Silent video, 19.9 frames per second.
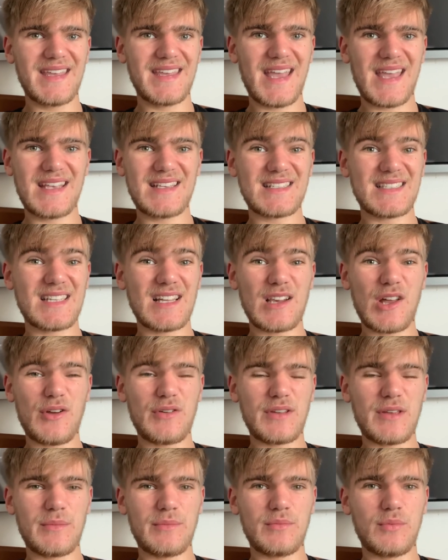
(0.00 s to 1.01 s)
yet he's still
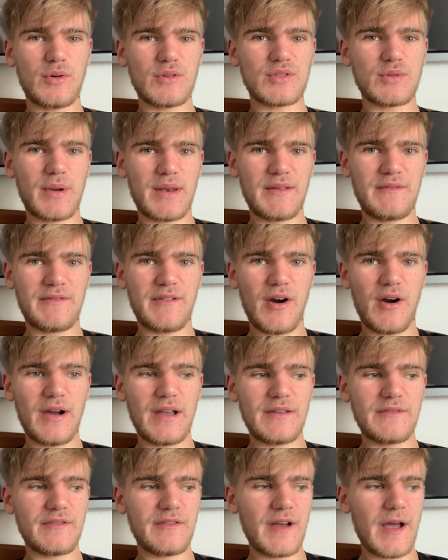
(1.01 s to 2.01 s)
only, what,
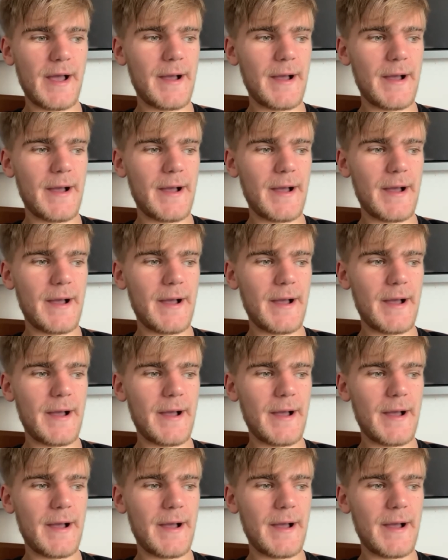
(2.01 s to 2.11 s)
25?